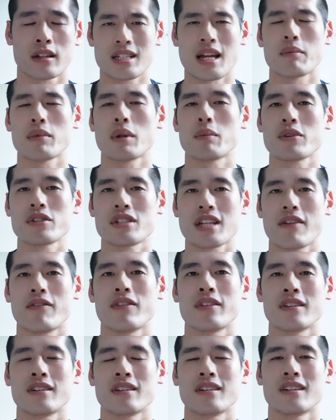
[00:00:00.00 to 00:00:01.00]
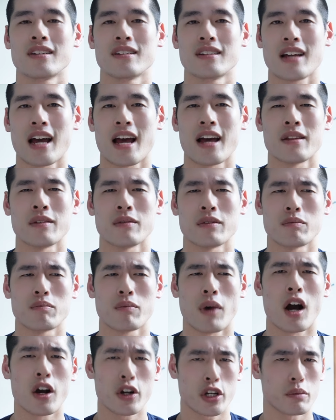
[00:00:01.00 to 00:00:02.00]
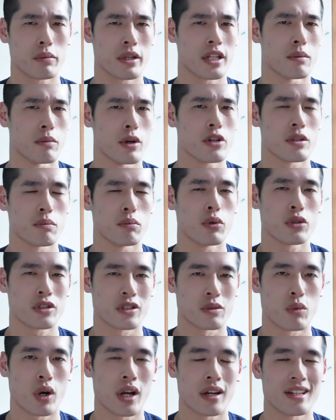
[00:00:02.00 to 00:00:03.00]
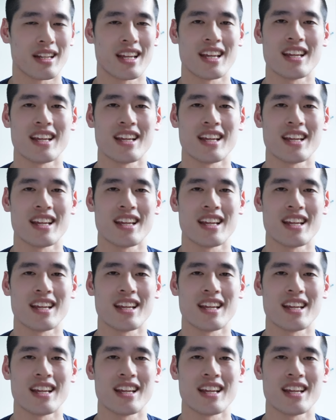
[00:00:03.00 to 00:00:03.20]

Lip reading: Step number 7, and arguably the most important one,